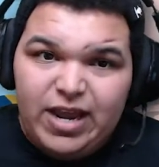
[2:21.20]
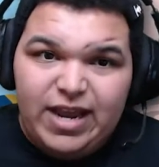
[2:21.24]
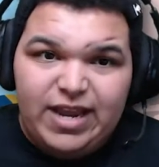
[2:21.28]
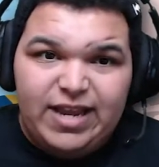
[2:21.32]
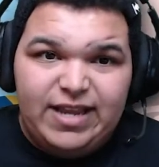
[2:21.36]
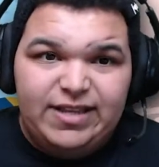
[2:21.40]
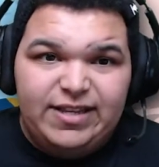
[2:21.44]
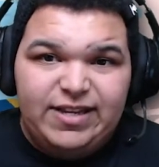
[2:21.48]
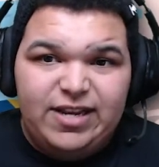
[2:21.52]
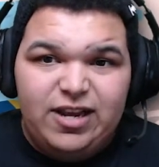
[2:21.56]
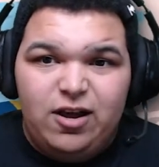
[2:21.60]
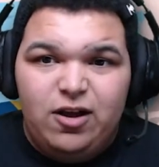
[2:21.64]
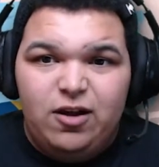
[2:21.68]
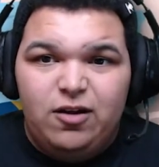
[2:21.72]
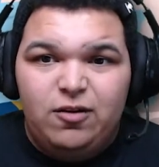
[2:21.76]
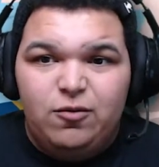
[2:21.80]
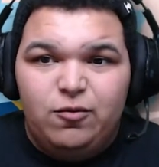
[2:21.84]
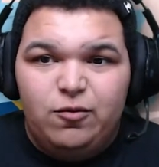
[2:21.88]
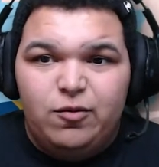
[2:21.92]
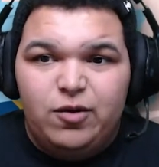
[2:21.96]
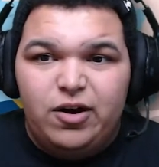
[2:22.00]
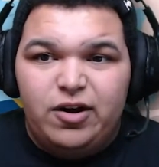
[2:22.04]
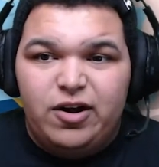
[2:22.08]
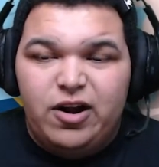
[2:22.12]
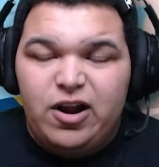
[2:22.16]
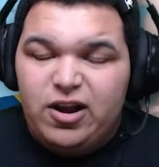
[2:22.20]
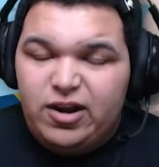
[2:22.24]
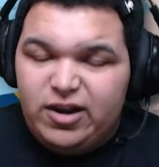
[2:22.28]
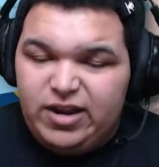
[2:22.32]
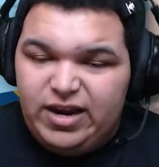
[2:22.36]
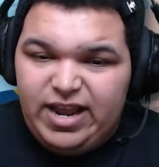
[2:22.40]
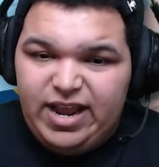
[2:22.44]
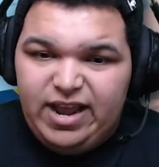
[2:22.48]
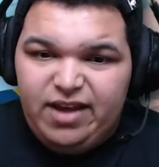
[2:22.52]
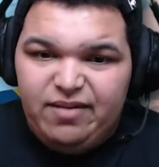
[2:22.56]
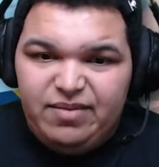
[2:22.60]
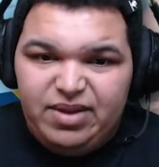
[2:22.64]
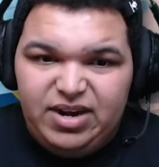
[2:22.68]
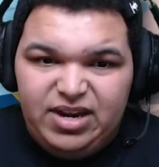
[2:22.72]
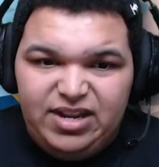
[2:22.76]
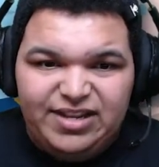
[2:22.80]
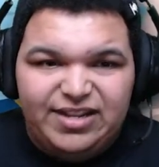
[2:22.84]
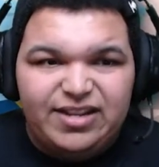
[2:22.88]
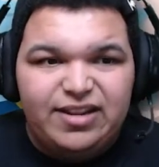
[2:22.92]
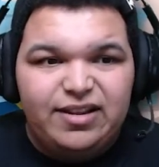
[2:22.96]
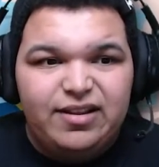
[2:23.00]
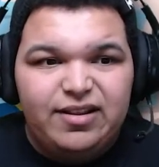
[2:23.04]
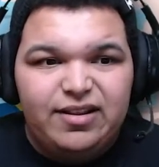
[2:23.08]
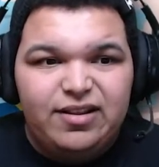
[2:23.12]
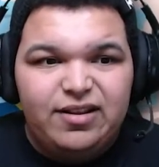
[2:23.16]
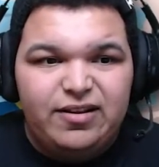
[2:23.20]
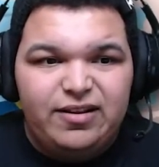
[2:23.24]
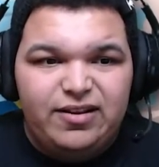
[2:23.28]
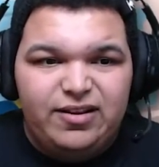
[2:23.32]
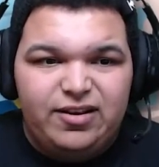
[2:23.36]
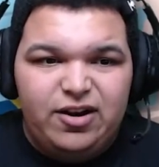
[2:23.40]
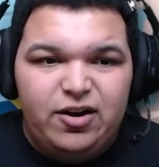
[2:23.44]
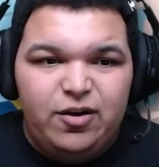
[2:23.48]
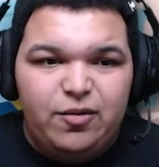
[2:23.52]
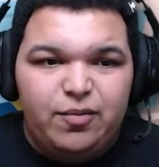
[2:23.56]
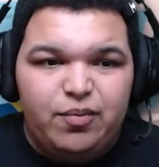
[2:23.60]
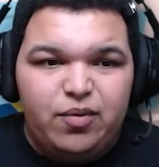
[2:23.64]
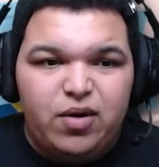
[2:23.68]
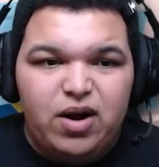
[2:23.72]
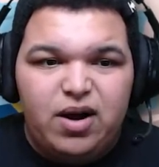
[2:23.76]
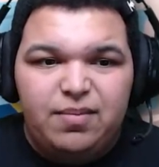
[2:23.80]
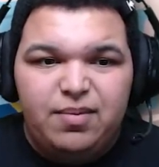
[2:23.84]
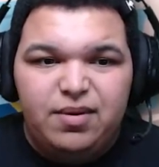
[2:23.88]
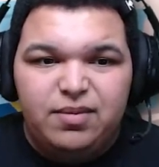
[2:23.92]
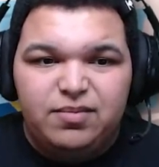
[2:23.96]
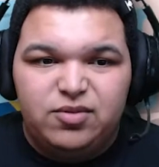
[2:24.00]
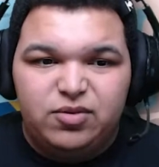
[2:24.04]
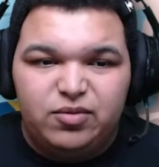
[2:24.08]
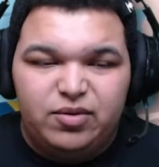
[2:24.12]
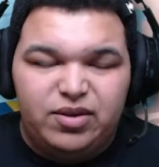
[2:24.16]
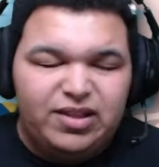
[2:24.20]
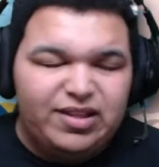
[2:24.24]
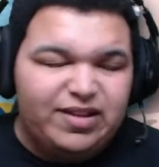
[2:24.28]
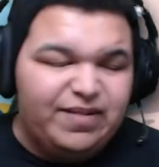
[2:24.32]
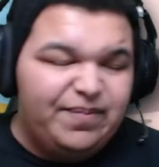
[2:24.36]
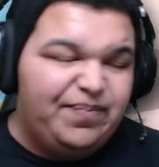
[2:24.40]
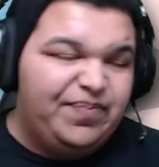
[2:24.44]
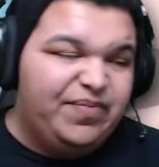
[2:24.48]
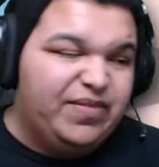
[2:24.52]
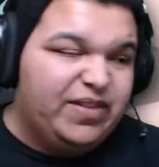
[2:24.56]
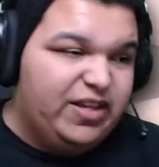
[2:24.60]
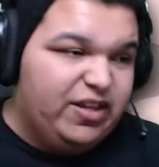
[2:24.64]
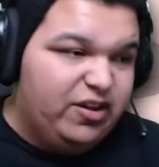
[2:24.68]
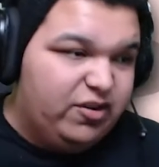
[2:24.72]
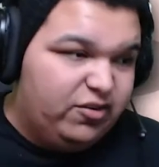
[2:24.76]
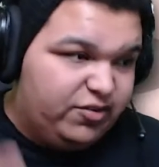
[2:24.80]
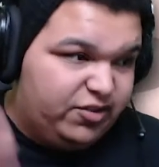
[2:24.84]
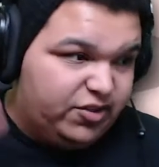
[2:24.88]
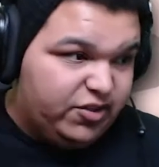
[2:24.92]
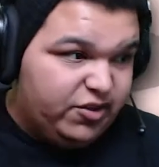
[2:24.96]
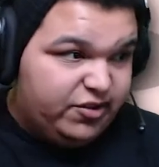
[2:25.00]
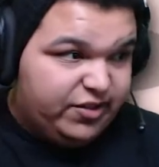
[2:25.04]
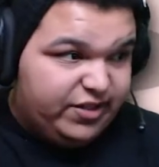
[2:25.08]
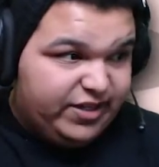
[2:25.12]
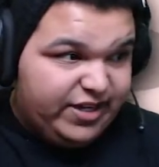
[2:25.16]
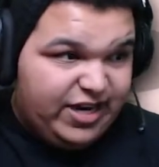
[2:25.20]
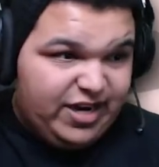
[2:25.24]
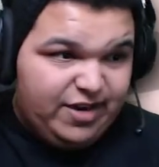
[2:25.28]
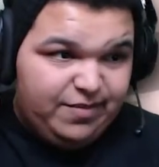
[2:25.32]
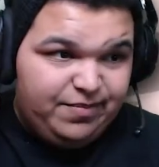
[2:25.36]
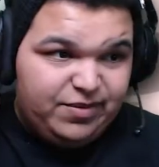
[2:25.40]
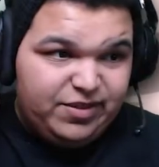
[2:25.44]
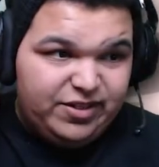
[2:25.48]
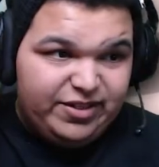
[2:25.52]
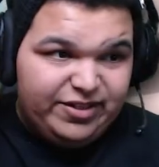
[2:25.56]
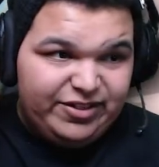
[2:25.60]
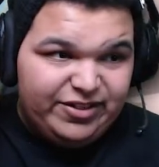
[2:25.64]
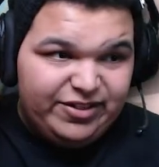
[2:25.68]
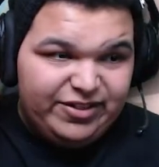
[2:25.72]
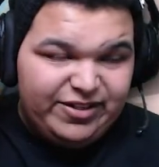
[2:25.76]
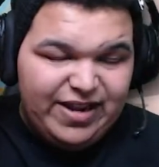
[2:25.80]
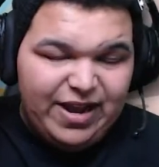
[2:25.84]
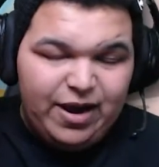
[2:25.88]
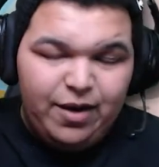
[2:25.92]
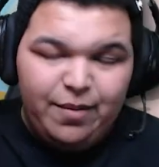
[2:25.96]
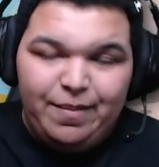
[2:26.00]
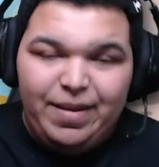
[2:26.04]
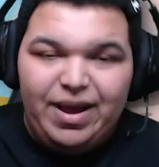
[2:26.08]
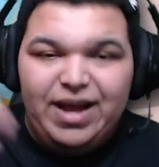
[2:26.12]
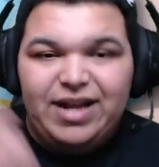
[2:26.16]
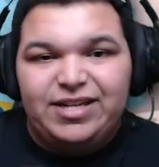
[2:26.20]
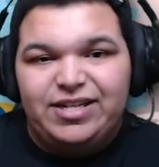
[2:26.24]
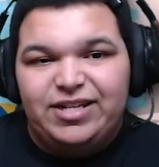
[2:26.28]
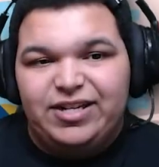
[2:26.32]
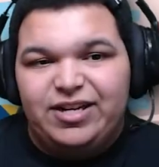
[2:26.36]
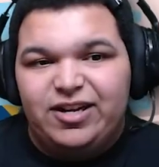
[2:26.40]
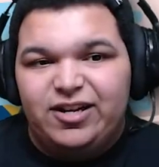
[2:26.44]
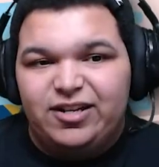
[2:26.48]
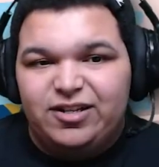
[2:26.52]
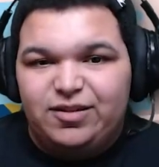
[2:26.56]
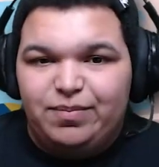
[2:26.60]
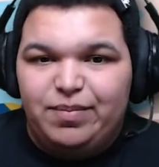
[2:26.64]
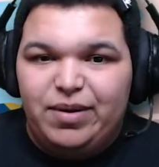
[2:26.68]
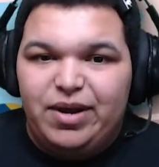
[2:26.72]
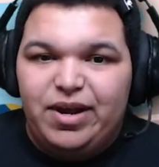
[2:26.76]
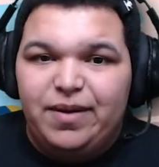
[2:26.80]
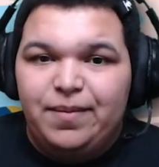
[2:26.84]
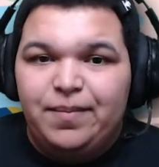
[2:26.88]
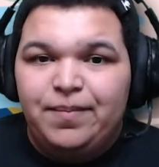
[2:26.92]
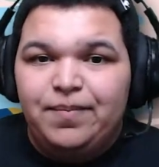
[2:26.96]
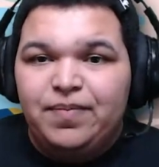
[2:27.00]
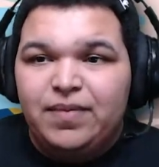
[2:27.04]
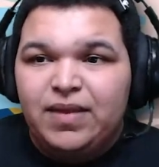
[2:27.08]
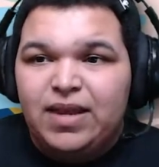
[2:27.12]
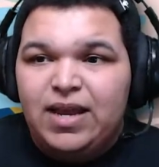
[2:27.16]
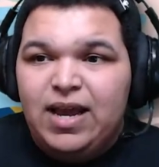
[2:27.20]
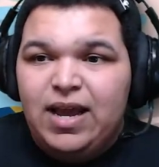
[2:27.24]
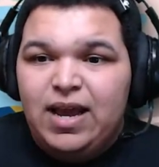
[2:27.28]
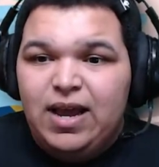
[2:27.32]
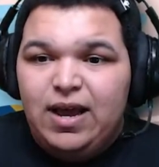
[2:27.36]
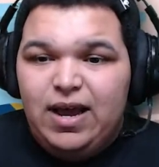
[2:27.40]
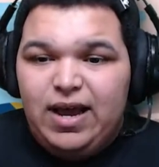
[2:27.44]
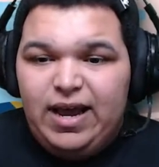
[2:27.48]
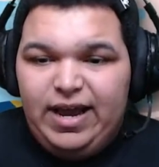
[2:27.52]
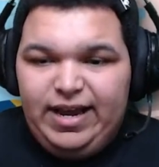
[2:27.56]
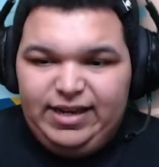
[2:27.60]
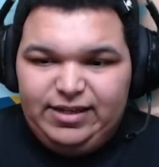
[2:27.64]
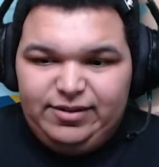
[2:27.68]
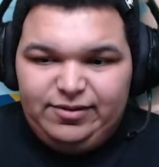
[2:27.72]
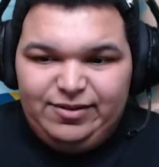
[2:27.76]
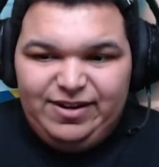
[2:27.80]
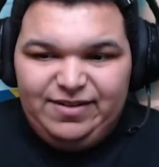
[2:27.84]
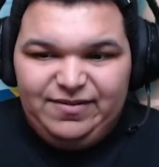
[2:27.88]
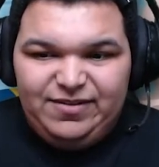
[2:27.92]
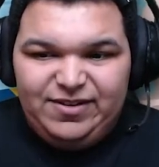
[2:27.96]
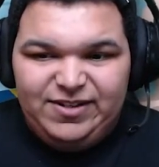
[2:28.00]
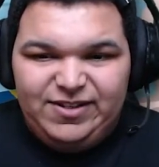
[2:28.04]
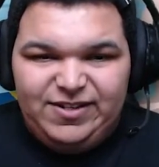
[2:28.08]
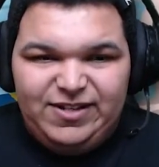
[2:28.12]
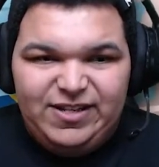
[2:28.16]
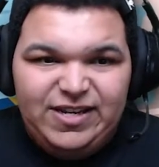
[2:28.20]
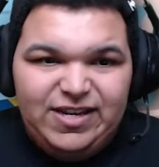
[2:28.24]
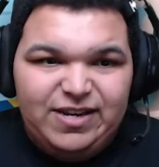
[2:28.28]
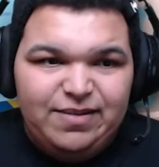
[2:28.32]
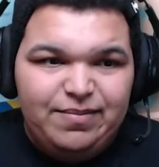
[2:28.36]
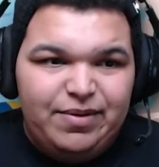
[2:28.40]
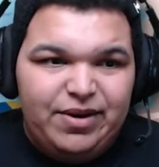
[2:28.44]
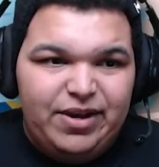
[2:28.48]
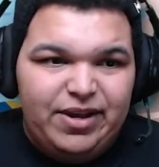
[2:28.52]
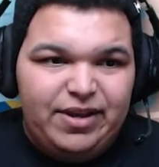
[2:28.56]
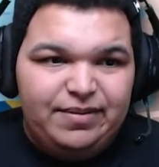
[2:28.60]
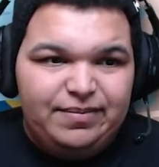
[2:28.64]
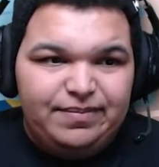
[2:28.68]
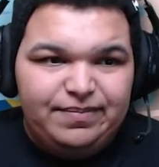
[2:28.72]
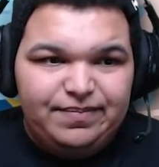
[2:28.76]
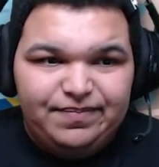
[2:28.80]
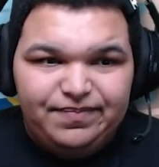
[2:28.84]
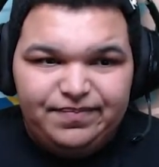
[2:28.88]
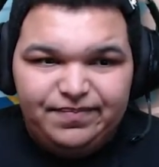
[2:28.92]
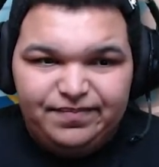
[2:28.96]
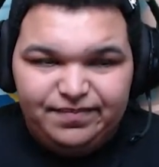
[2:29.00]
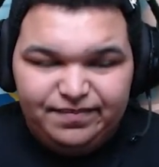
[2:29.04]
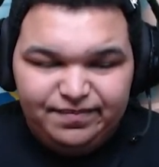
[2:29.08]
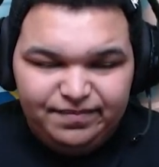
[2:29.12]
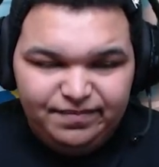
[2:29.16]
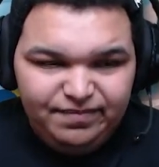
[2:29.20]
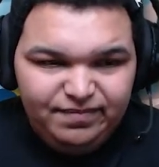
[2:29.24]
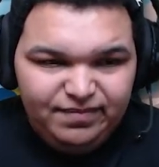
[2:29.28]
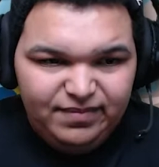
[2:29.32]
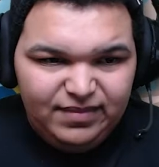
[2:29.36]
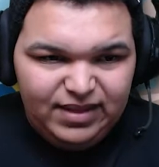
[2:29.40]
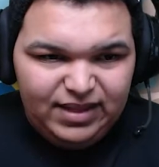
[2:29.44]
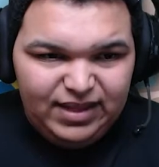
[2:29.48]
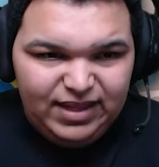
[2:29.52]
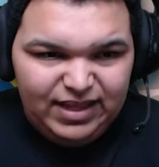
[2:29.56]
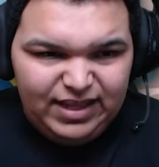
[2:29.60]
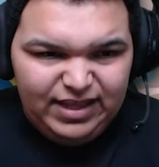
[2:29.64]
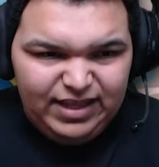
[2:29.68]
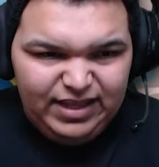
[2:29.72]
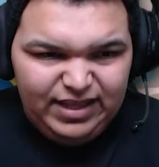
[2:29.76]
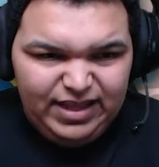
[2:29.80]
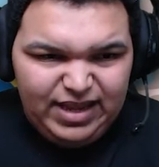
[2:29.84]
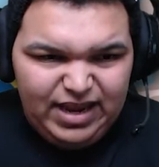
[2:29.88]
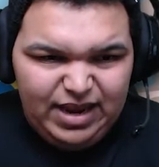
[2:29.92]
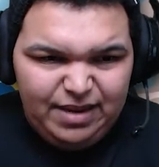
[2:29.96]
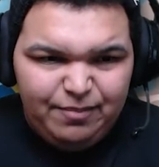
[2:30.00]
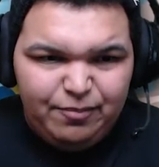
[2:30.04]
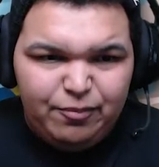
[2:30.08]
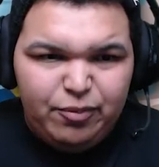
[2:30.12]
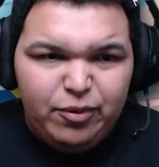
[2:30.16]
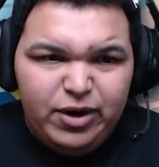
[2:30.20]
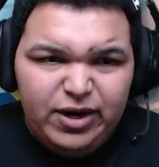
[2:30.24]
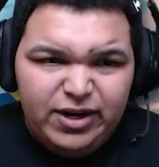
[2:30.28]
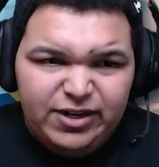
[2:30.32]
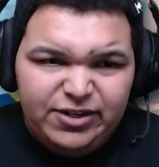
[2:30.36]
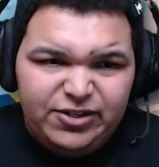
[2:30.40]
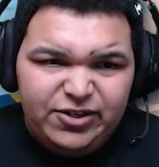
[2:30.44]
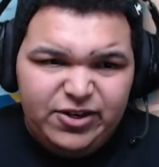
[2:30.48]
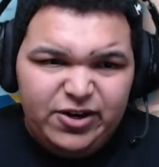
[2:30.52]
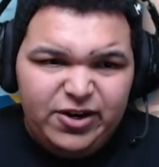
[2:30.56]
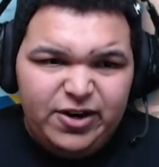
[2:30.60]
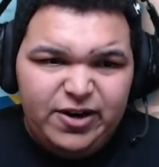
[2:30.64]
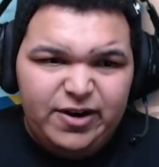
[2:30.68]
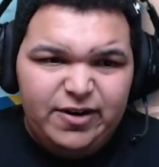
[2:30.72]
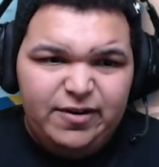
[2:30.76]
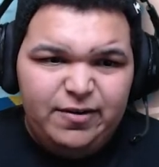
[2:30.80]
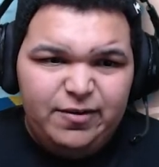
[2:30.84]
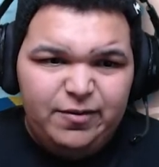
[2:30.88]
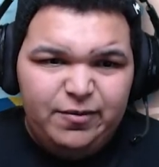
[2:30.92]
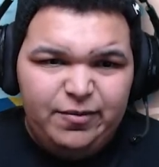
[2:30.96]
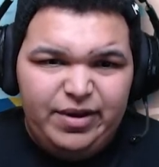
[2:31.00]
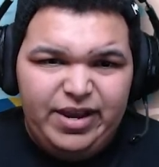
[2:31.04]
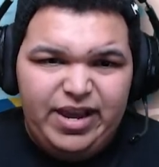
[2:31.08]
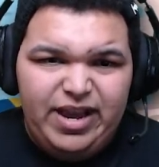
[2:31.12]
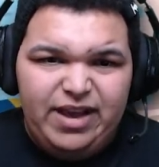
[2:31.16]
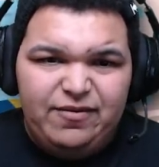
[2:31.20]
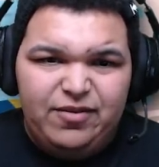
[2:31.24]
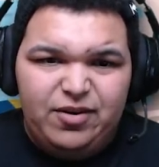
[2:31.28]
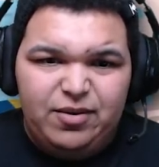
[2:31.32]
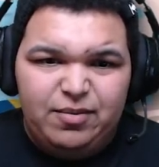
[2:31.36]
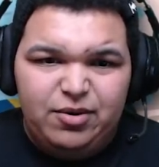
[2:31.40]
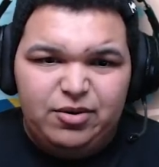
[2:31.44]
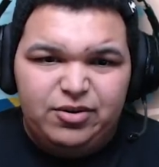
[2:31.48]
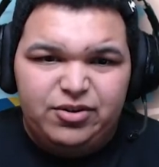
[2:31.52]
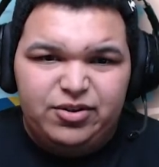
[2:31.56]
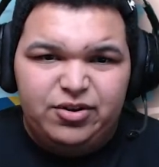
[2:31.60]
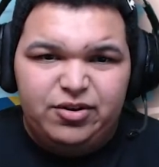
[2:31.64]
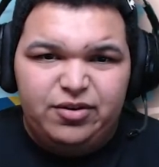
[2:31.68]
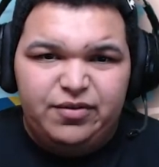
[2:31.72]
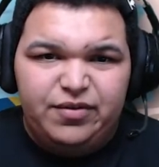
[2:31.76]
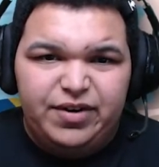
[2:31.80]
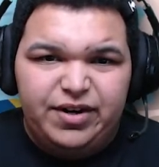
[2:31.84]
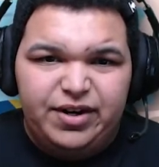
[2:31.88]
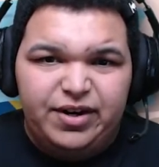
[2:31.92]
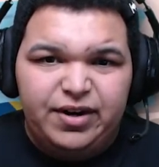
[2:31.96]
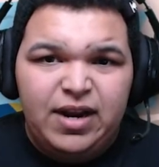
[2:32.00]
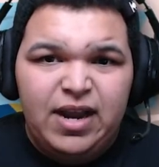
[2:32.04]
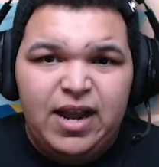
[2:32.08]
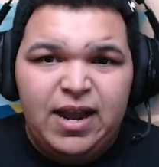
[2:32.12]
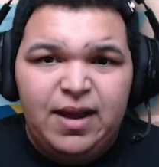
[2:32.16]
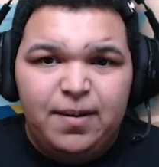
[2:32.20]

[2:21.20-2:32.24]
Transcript: I can tell, we're not going to have any, problems with, certain types just outmatching us, but I guess we'll have to see. But I'm pretty sure we have commotion over here.